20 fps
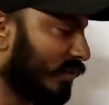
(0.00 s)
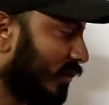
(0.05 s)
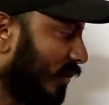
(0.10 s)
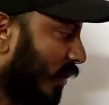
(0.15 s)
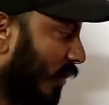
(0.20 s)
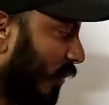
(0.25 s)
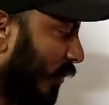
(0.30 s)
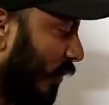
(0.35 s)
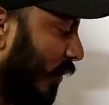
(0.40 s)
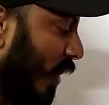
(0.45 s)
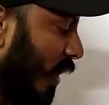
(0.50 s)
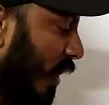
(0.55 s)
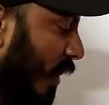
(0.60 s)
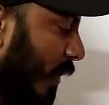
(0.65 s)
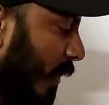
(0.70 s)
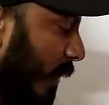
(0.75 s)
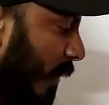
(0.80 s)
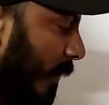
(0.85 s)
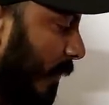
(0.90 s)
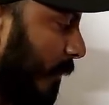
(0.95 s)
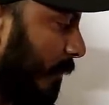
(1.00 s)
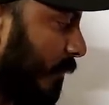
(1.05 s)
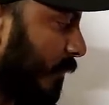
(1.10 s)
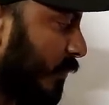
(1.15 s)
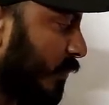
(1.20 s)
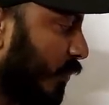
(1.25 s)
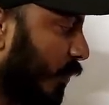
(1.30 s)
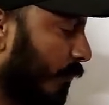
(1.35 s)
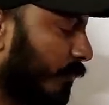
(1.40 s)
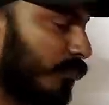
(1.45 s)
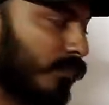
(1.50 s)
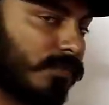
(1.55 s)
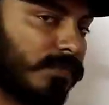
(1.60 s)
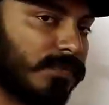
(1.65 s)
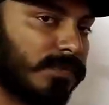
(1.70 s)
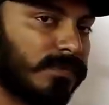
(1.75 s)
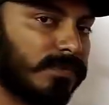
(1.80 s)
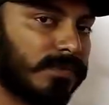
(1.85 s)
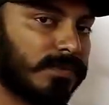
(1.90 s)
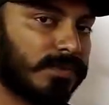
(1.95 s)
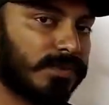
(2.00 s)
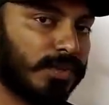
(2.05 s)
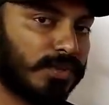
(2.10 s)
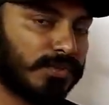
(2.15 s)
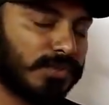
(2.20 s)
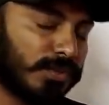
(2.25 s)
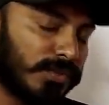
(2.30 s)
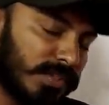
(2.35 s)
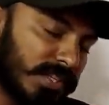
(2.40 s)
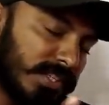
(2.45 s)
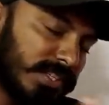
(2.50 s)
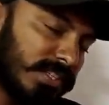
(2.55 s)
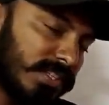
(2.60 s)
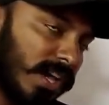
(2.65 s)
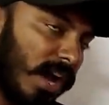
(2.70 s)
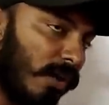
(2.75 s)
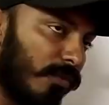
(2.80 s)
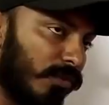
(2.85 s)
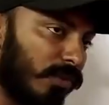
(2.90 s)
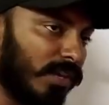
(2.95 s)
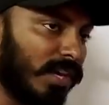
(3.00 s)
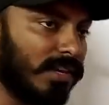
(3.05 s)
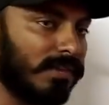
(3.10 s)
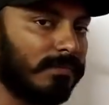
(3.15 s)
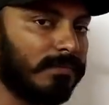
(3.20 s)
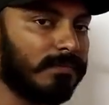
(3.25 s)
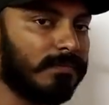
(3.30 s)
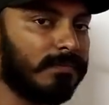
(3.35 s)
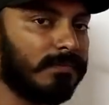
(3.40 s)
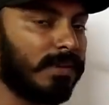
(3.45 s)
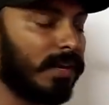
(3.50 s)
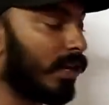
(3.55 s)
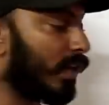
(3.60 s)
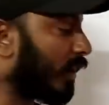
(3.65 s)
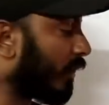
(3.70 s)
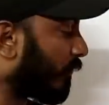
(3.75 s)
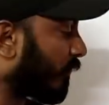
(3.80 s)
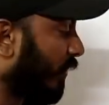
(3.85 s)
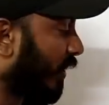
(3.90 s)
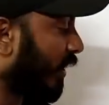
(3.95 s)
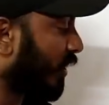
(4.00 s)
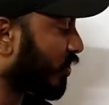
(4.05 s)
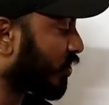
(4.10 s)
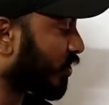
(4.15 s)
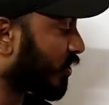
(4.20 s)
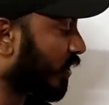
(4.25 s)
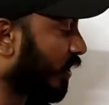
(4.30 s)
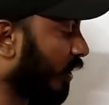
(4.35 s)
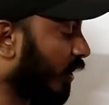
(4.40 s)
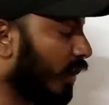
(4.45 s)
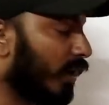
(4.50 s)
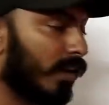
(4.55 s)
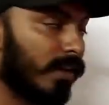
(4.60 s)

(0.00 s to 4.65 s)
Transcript: So this is how you can leverage